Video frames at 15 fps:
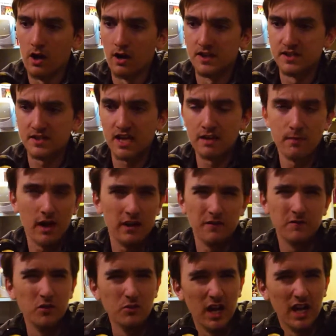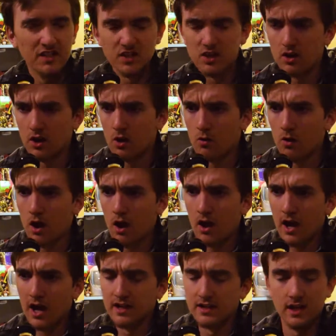This came out a few days ago,
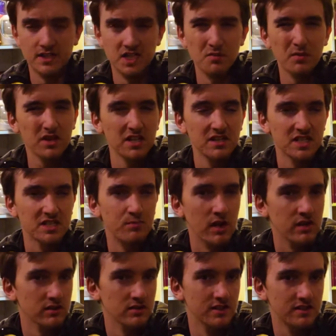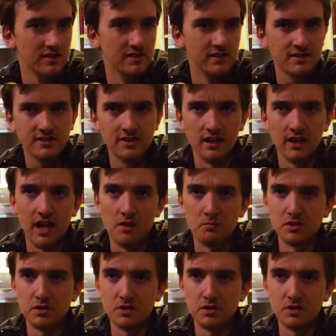and typically the special editions sell out.